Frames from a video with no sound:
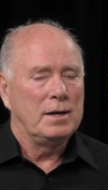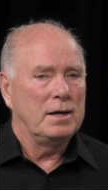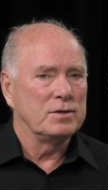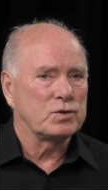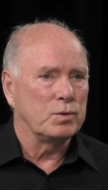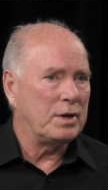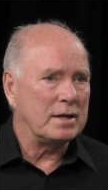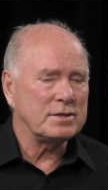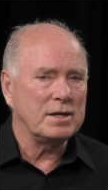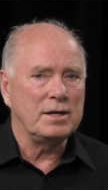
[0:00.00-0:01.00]
And so,
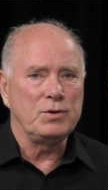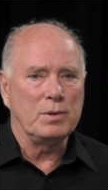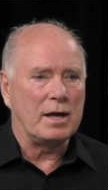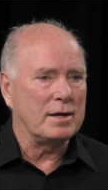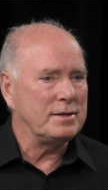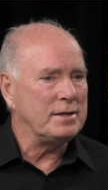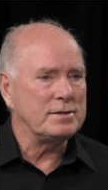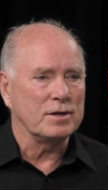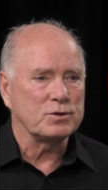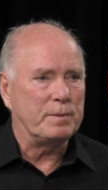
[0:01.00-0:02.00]
not to get into a lot of
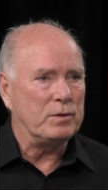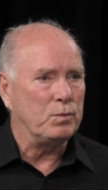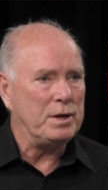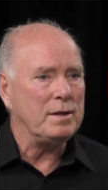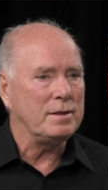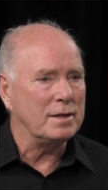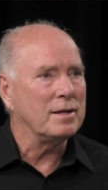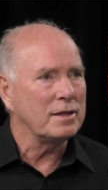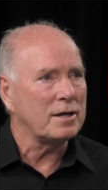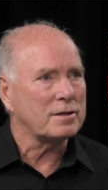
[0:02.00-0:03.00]
details, but we did
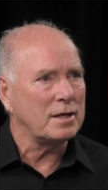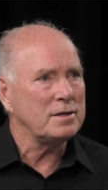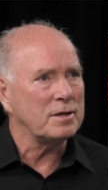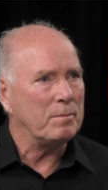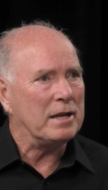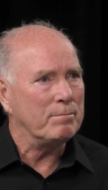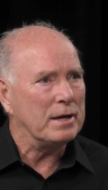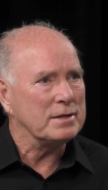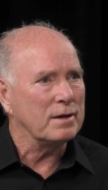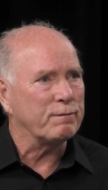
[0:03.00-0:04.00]
the little things that made a
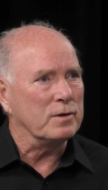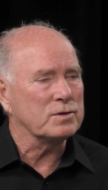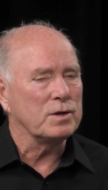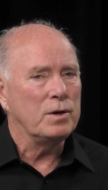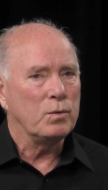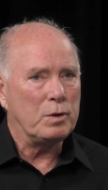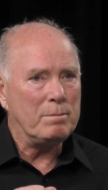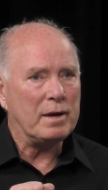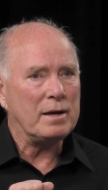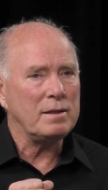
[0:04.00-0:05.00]
big difference. We
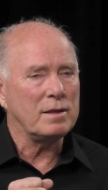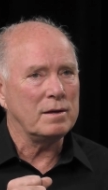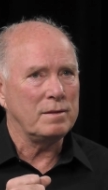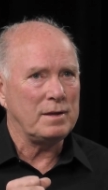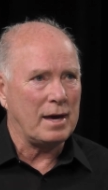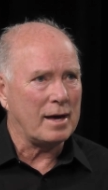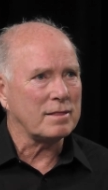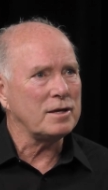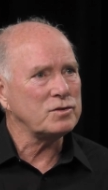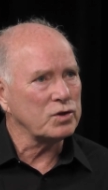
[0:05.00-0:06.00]
made the, the
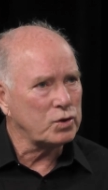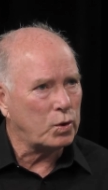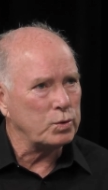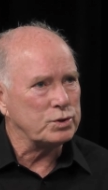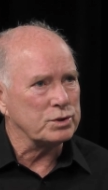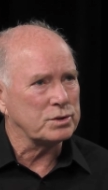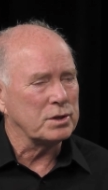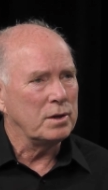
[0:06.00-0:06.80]
athletes and coaches